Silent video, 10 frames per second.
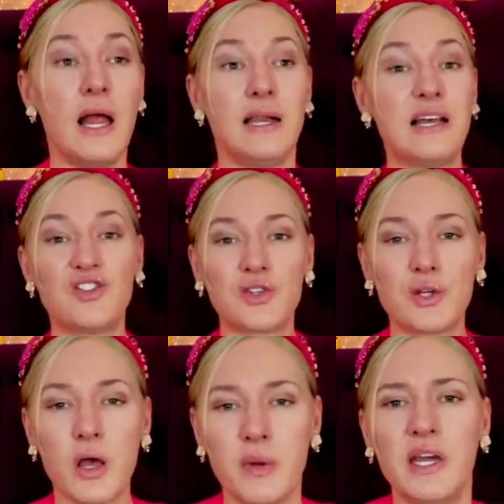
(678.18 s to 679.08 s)
Let's
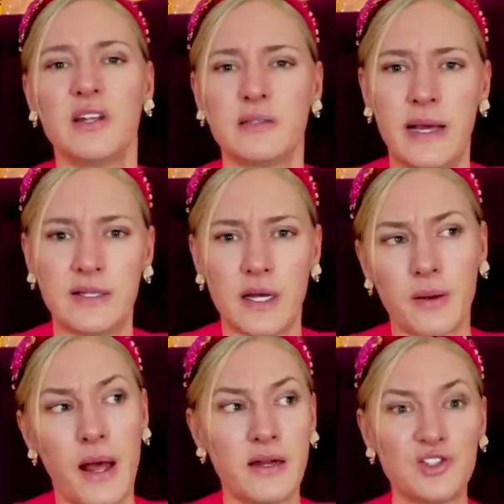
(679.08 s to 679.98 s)
just hope he doesn't make
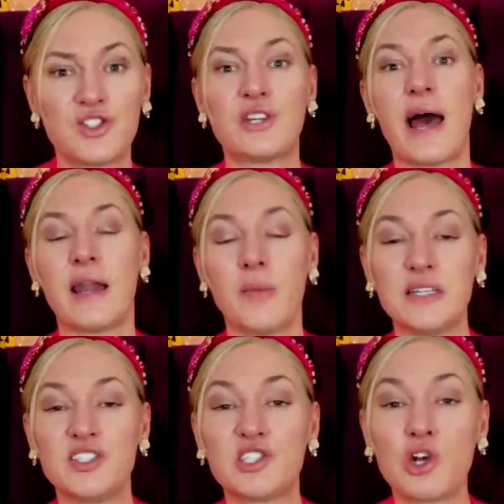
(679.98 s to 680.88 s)
some kind of stand by
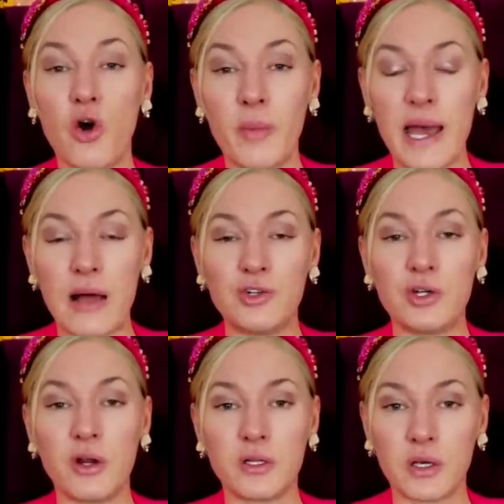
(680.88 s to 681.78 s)
storming out
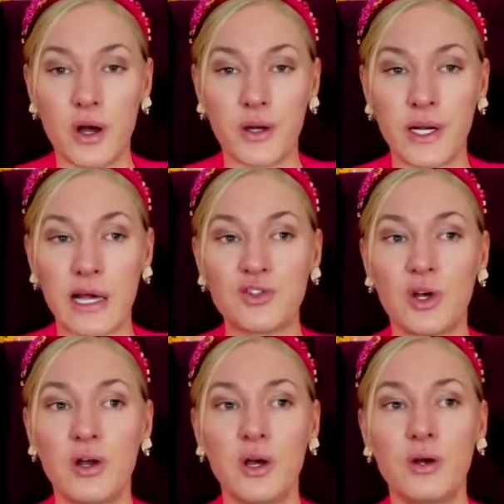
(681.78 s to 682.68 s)
during the
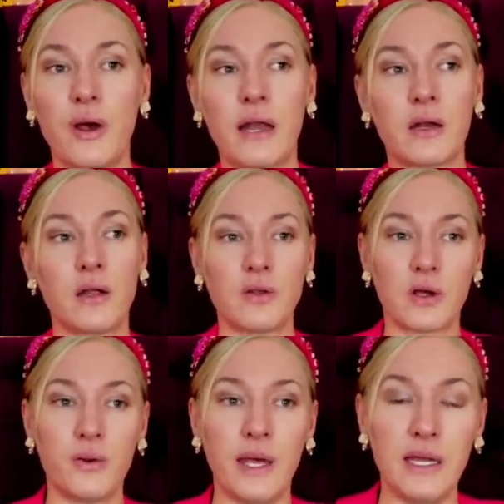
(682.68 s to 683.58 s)
coronation when the
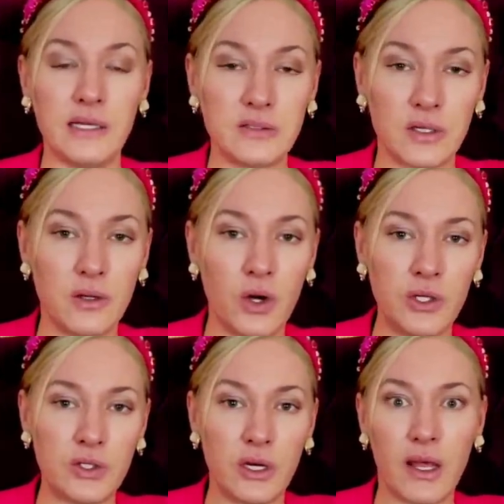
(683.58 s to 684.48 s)
Queen is
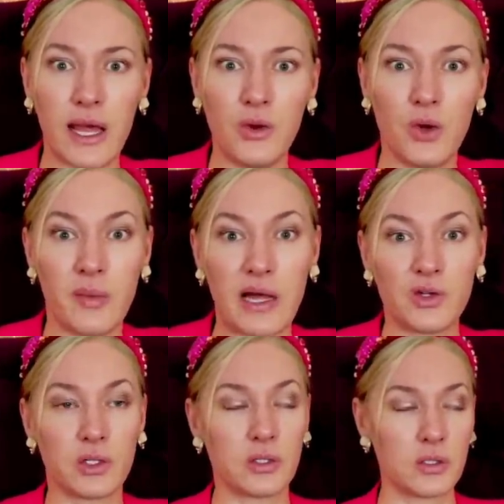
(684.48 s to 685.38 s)
anointed. Can you
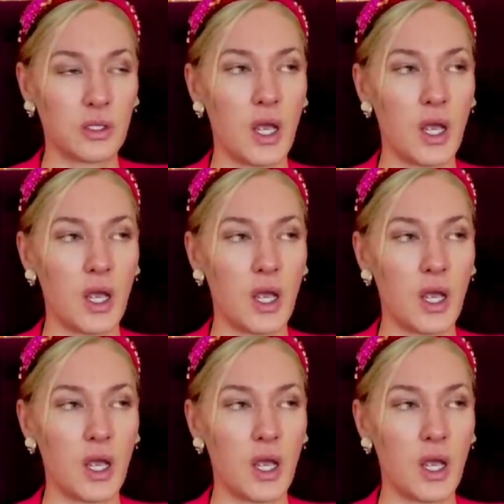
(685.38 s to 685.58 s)
imagine?